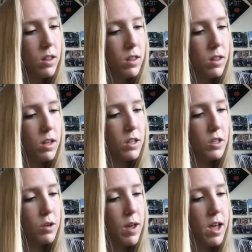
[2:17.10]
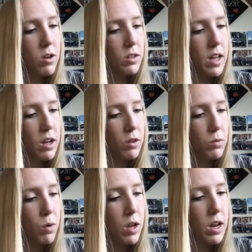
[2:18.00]
these two angles, angles
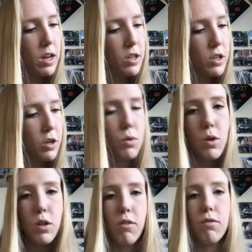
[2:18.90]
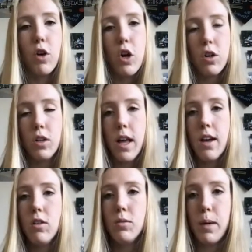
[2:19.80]
1 and 2, those are vertical
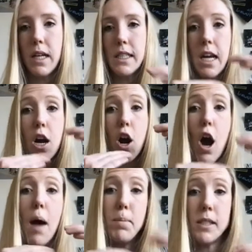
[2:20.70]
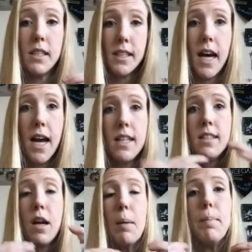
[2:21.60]
angles because they are opposite sides,
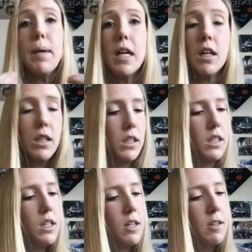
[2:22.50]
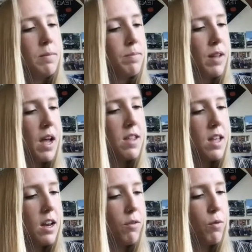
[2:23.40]
they're mirrored. And
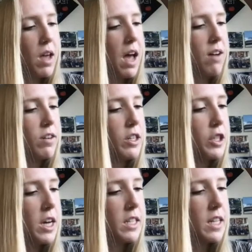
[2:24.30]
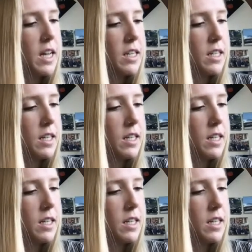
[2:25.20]
then if we have adjacent,